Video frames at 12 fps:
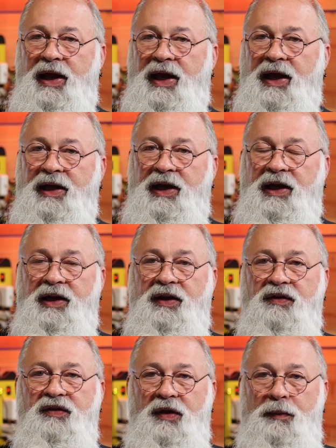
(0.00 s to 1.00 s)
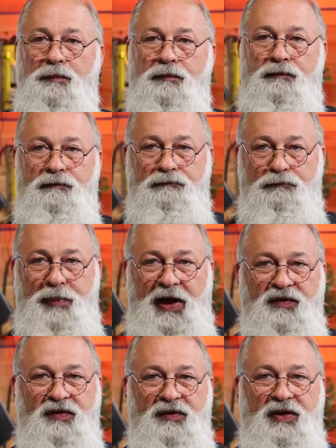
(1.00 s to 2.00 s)
and it is a,
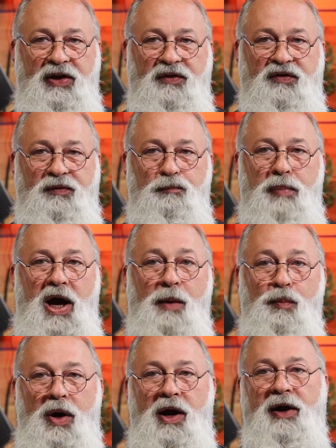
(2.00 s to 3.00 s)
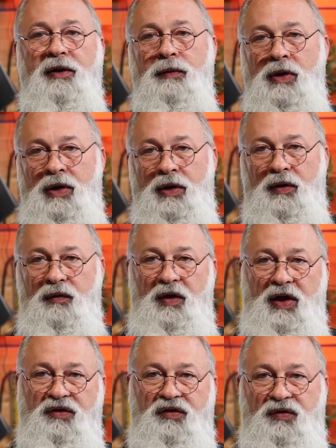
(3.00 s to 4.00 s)
basically it's bob wire
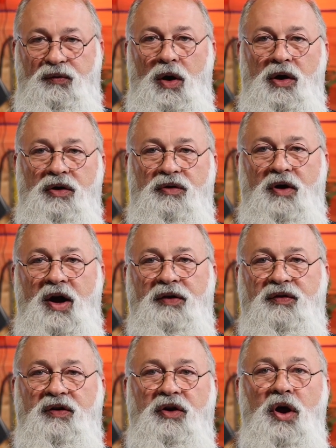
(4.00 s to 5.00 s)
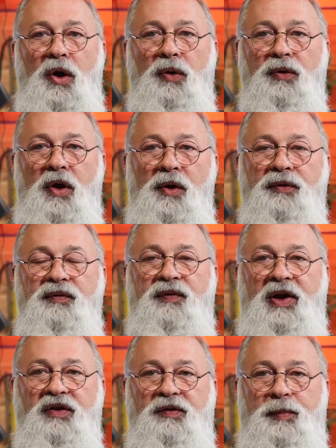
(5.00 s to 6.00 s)
that's strung across an old, old
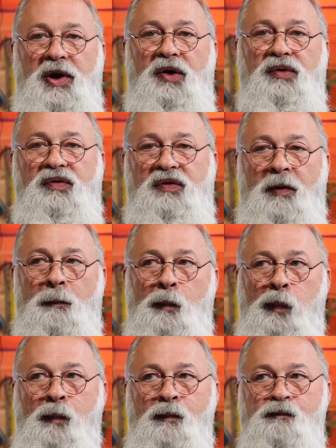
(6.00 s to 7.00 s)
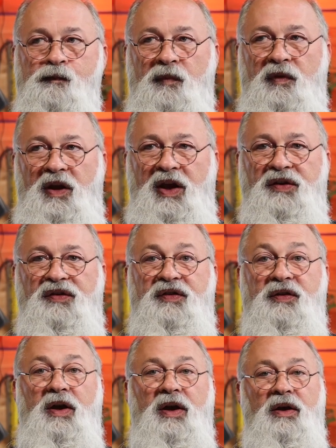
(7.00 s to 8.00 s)
fence post.
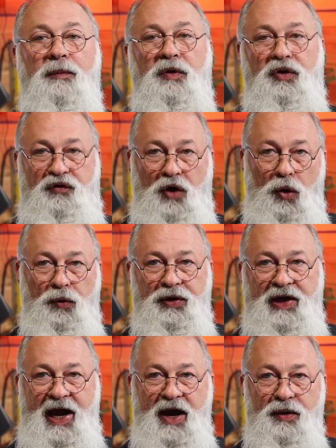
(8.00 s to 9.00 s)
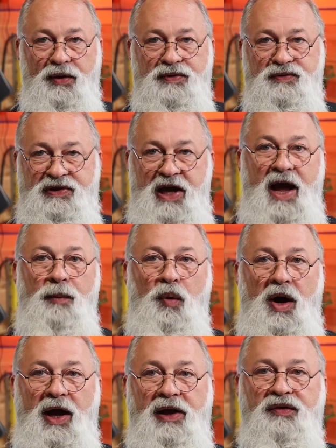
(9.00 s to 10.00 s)
It's golden hour
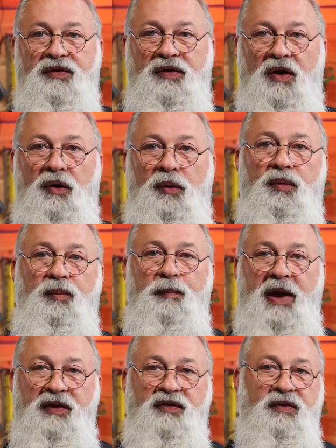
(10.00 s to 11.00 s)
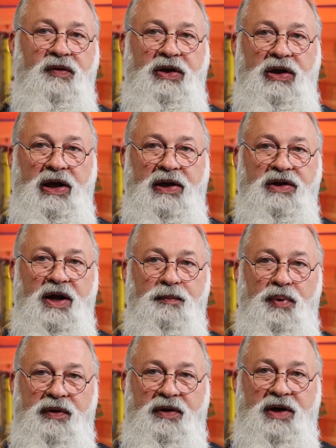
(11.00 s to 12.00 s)
time-wise, so basically you end
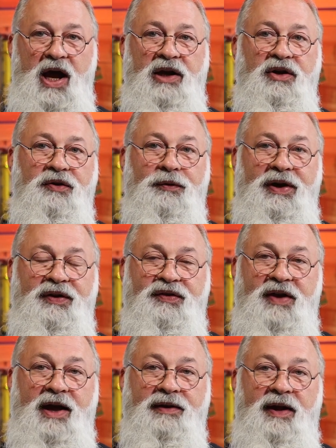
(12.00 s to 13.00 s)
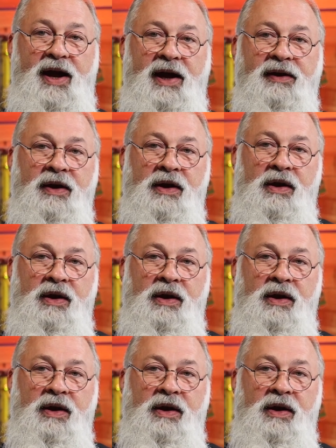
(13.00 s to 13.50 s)
up with a 90 degree side light